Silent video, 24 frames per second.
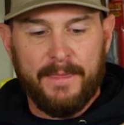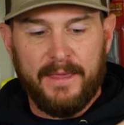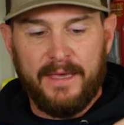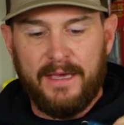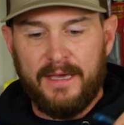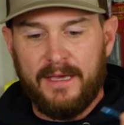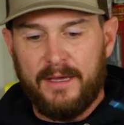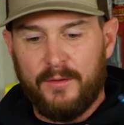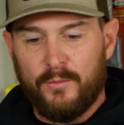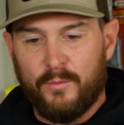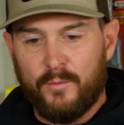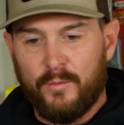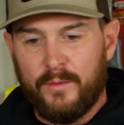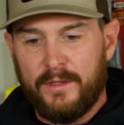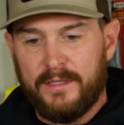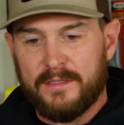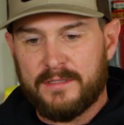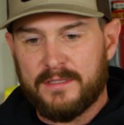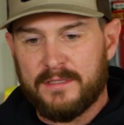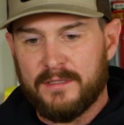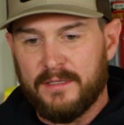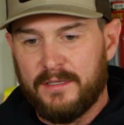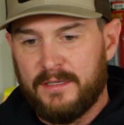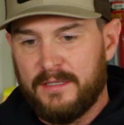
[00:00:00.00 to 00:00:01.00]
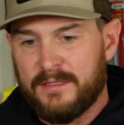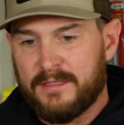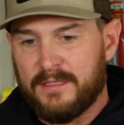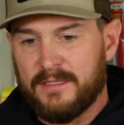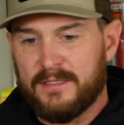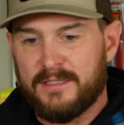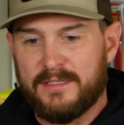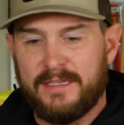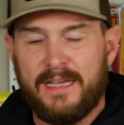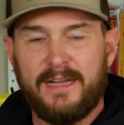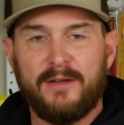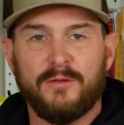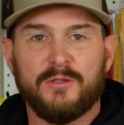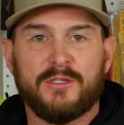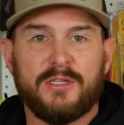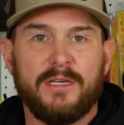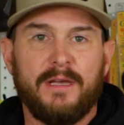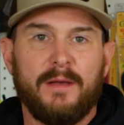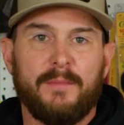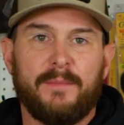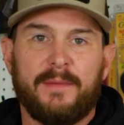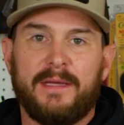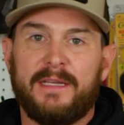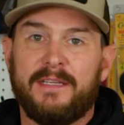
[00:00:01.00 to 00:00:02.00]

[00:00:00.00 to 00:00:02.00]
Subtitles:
it's a sound chip,